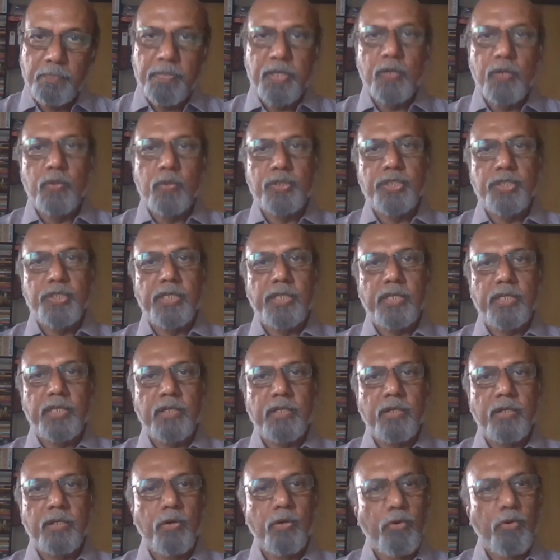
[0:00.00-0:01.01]
BOJ
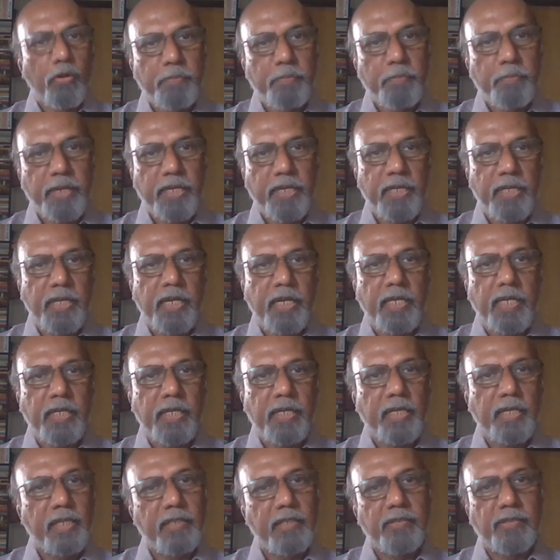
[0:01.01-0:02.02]
could begin
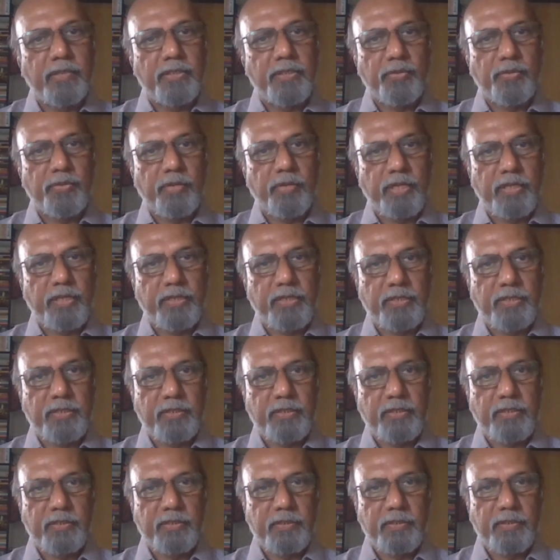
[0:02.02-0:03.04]
hiking interest
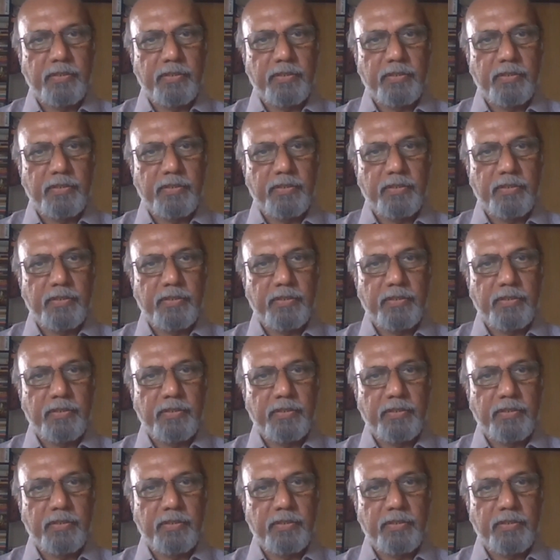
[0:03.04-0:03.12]
rates.